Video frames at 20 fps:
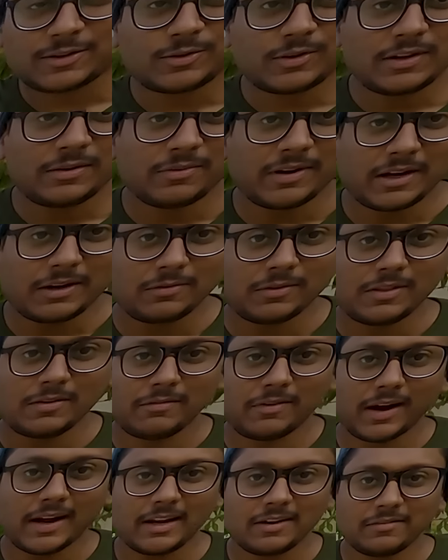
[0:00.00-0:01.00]
actually went with
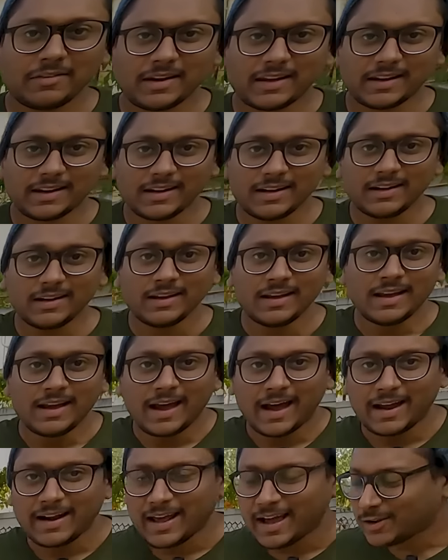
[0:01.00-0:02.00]
the white variant
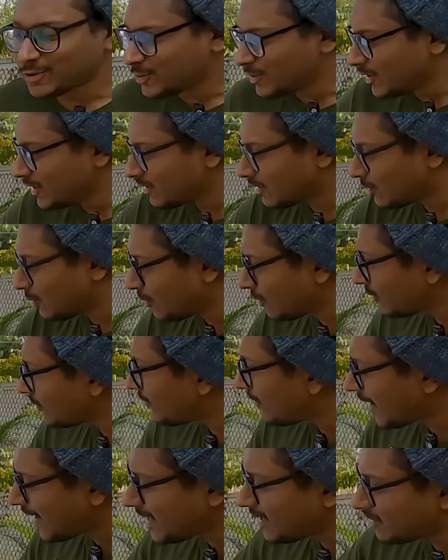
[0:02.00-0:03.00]
and actually it looks
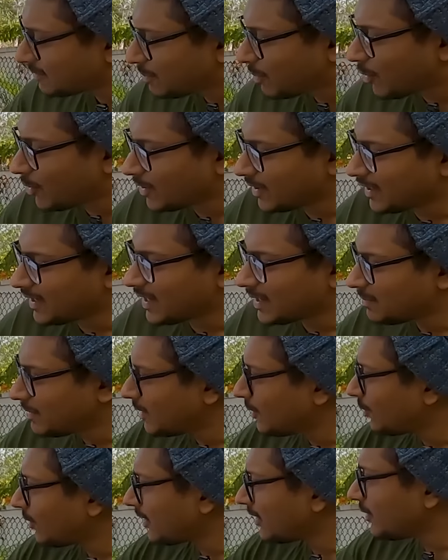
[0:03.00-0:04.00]
very sporty I
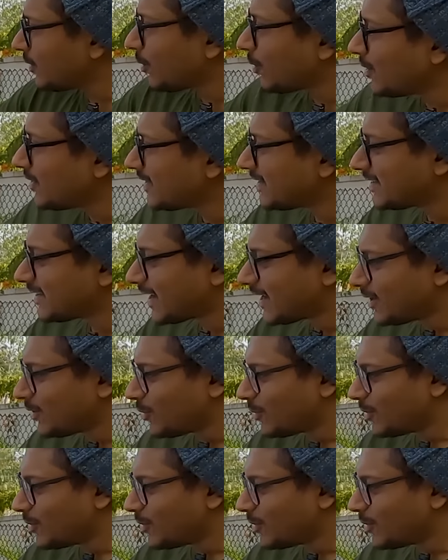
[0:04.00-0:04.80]
mean look at the whole design